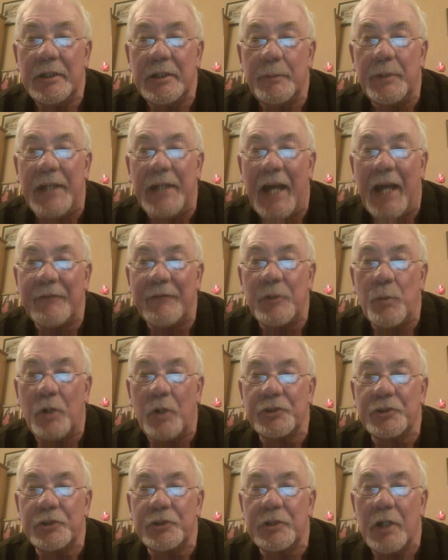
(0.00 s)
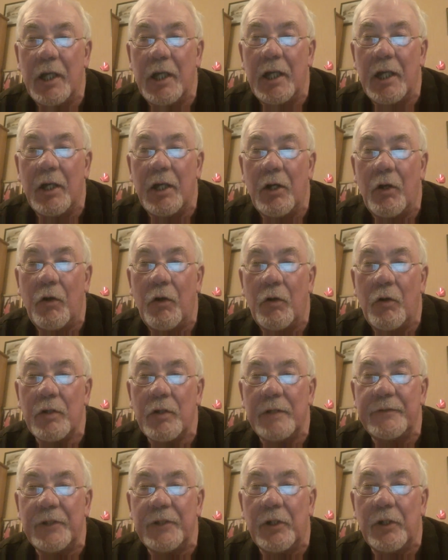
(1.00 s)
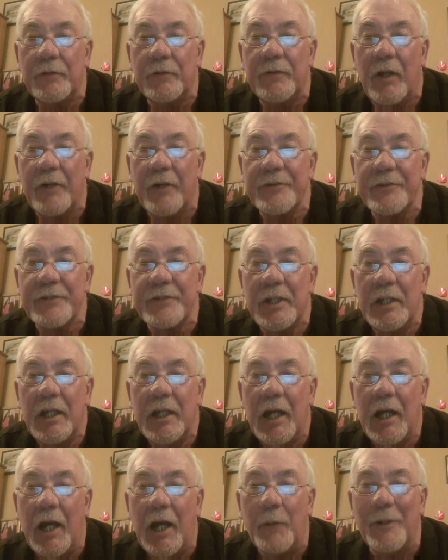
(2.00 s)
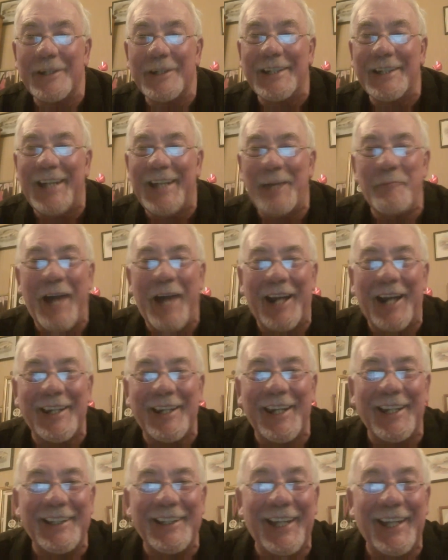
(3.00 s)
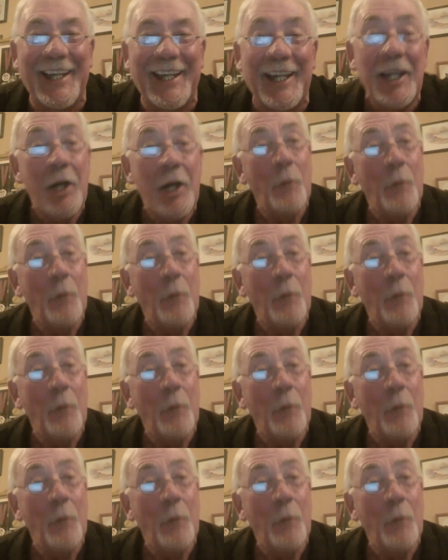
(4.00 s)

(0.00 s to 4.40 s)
but having watched all of your vlogs, I want to get back there. Yeah.